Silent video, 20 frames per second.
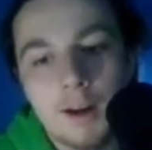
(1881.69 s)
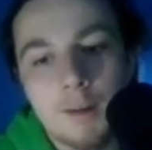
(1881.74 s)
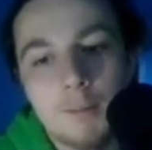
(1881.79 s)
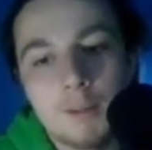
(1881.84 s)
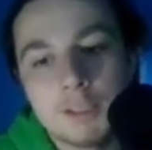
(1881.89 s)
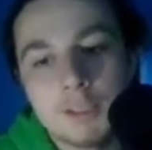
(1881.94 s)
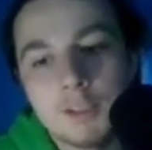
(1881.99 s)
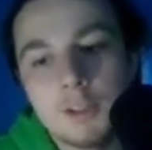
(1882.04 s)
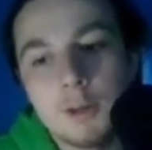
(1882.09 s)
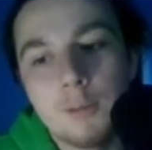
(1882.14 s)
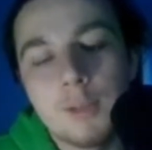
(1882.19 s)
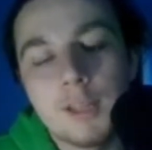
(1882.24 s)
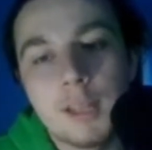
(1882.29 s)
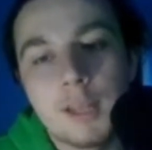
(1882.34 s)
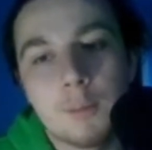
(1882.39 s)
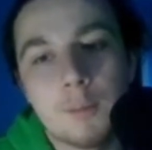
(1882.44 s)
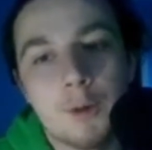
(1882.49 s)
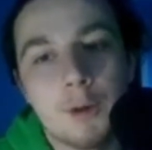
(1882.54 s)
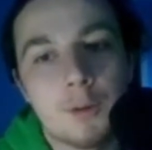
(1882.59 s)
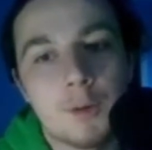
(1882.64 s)
It's a little bit
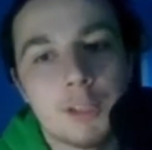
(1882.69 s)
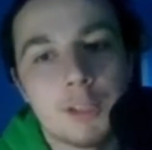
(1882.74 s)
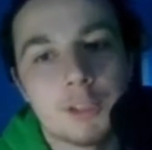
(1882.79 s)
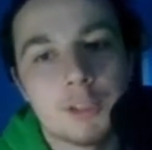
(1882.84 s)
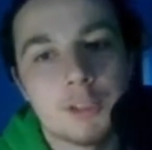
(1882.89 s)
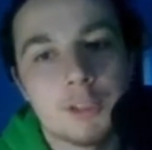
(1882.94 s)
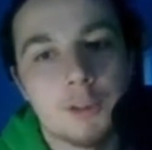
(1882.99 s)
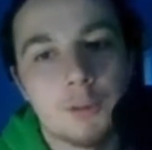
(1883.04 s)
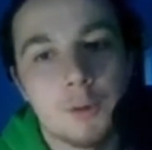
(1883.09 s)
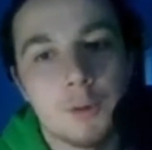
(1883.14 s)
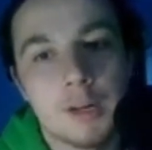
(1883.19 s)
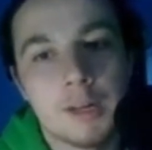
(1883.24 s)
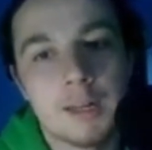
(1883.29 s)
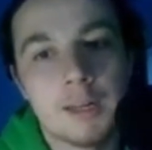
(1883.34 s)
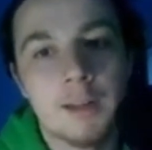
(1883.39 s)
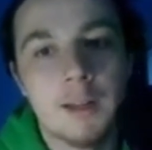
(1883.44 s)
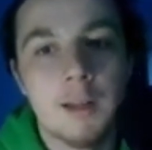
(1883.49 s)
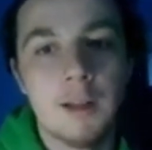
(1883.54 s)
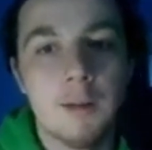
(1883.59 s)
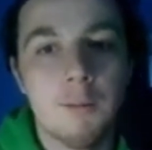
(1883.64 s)
like Bill Russell, where